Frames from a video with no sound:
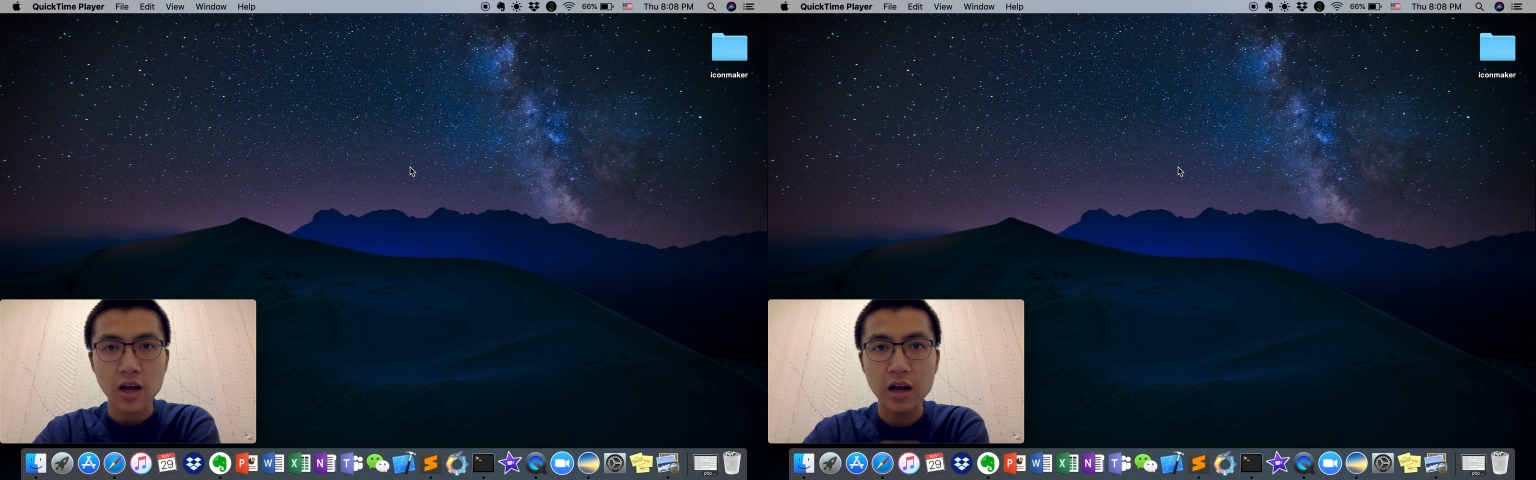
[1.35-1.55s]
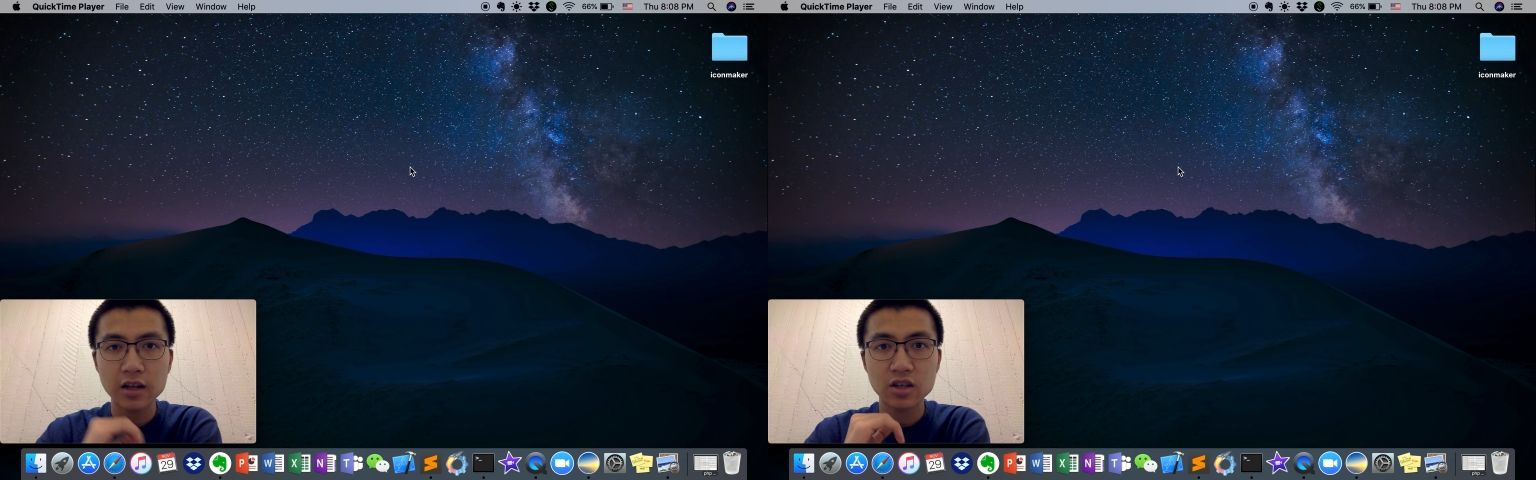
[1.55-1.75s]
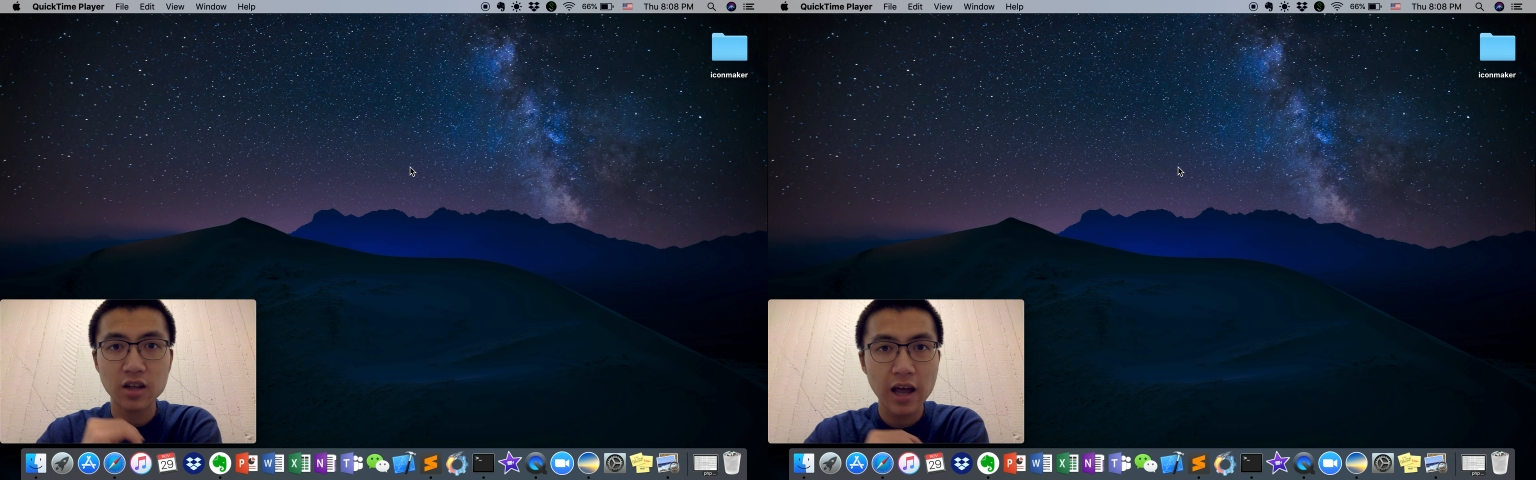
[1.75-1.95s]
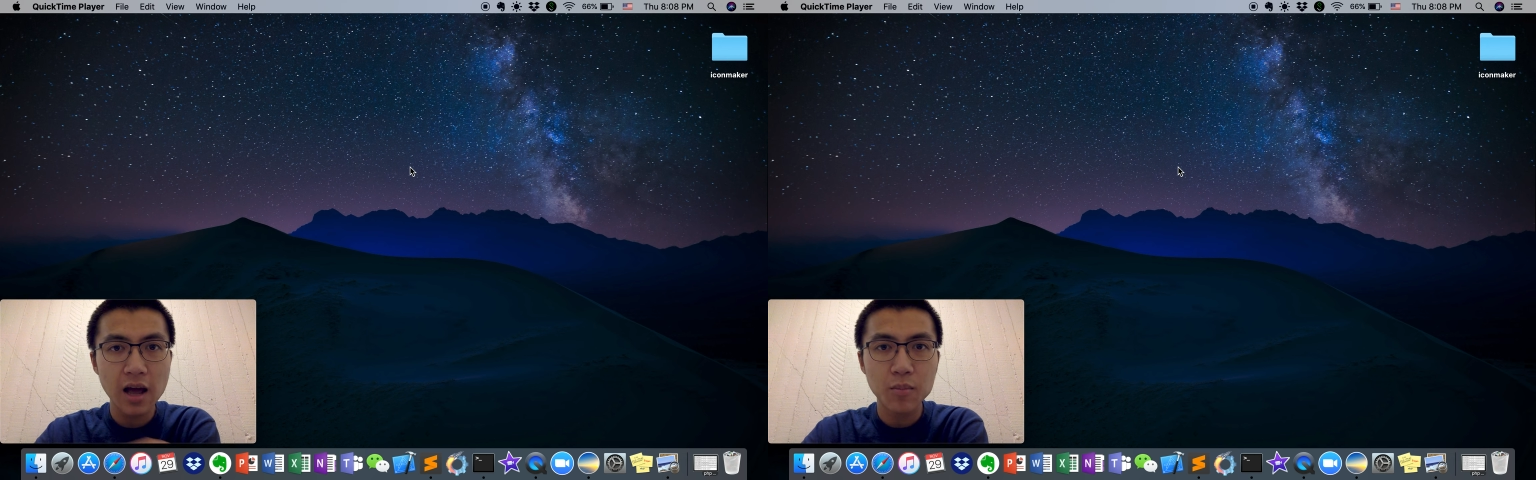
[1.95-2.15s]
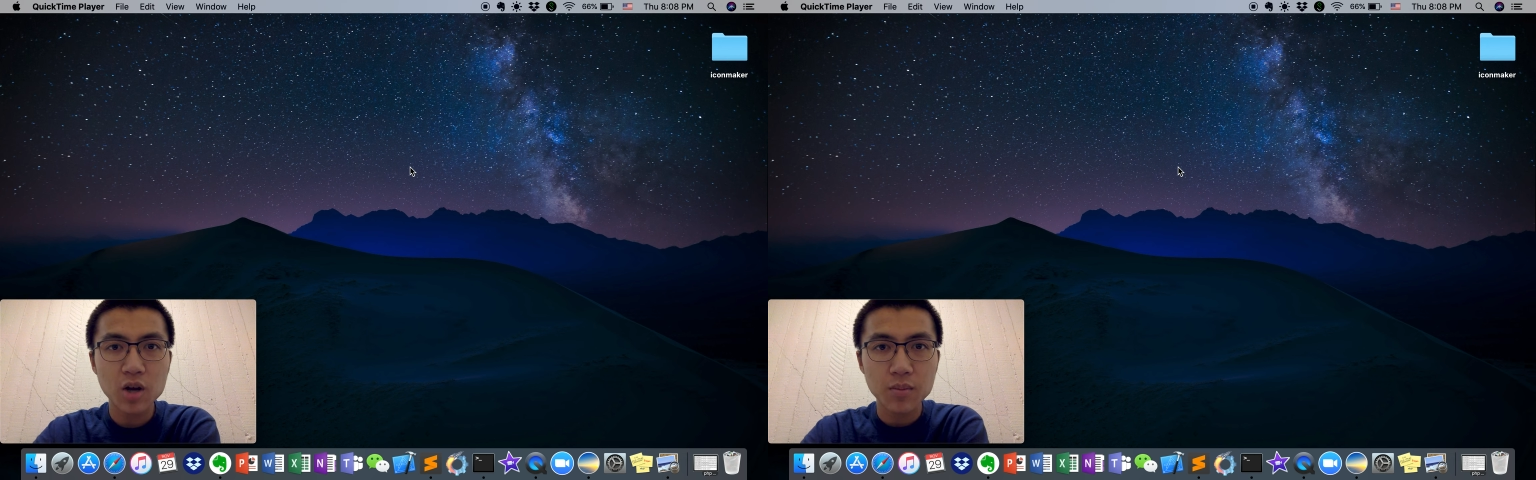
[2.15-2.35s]
and today
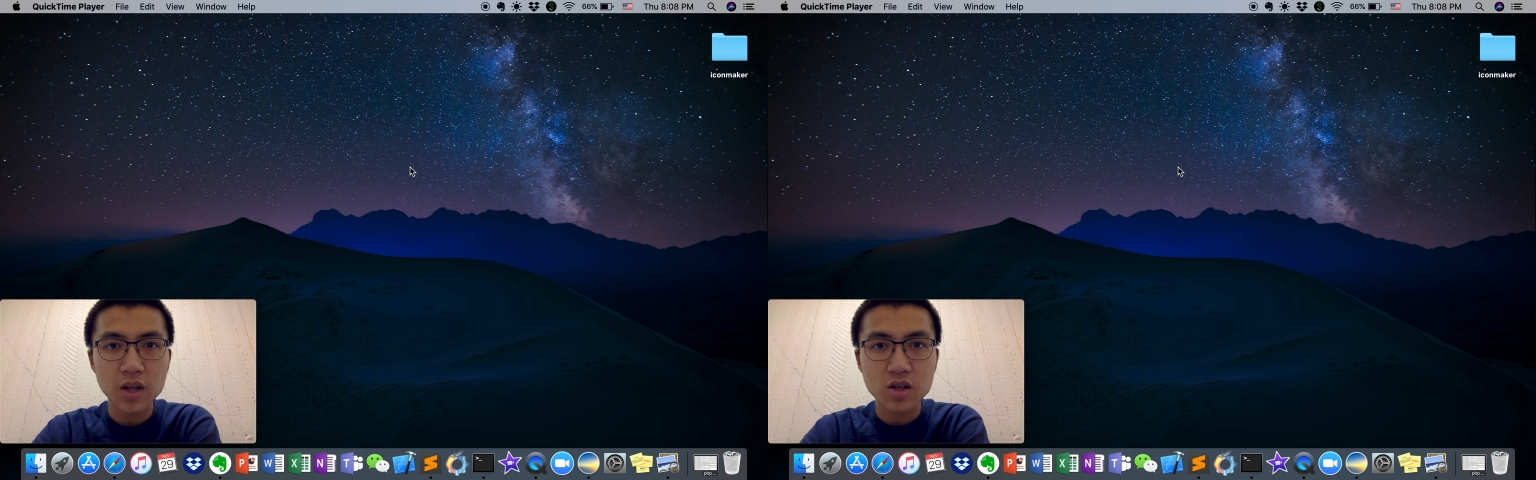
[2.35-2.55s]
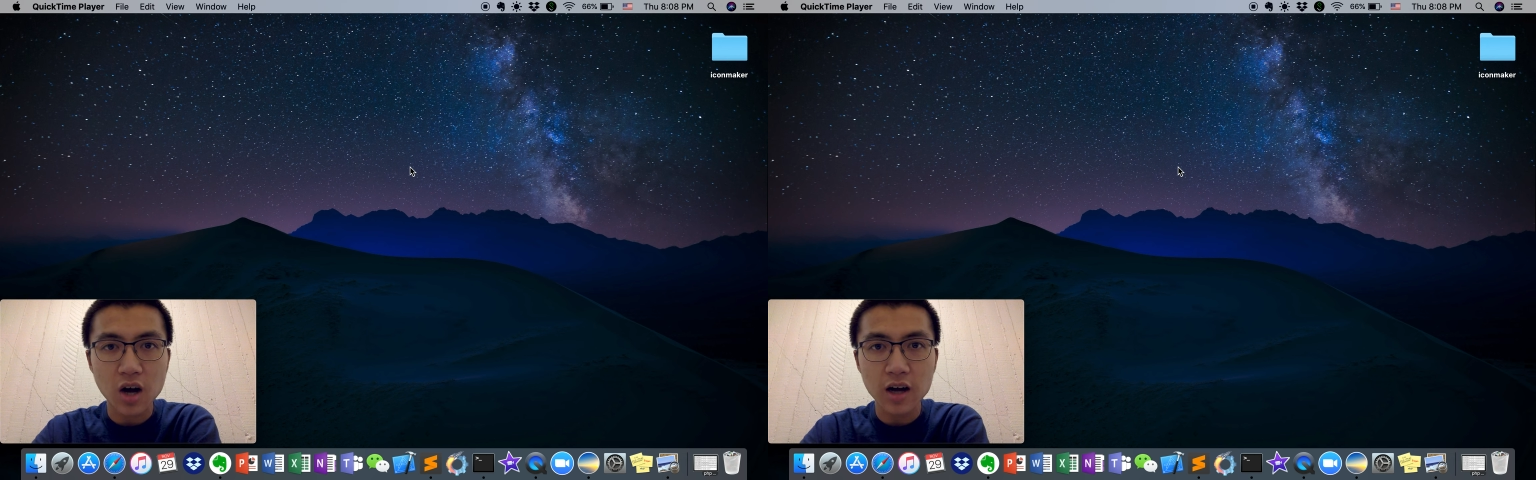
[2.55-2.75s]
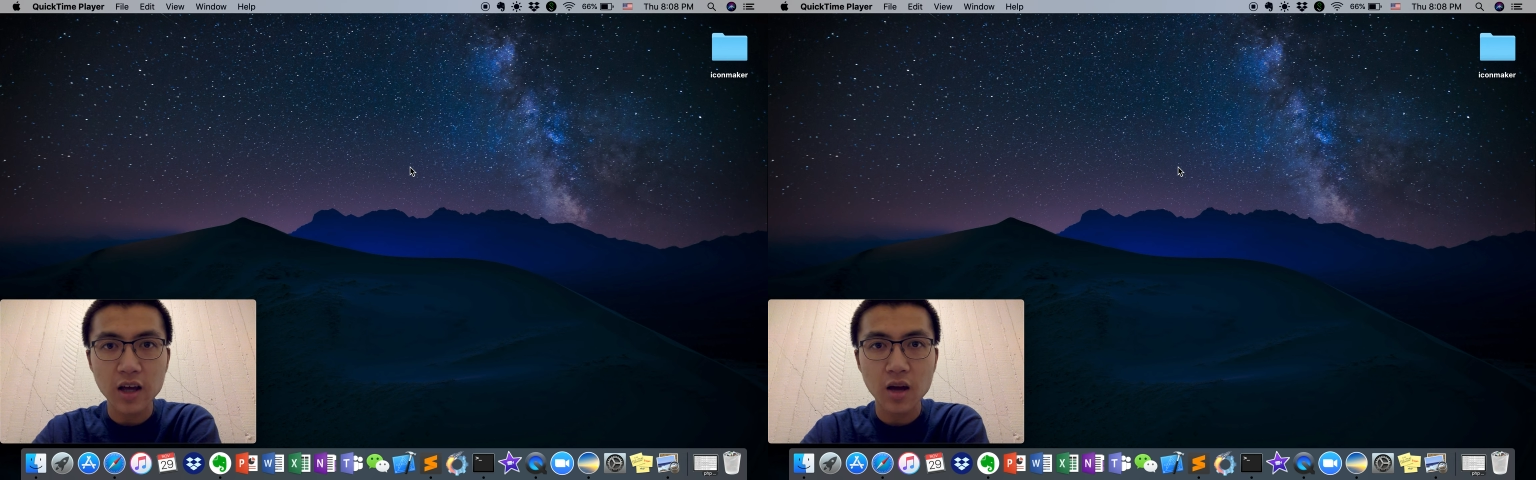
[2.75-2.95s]
I'm going to be talking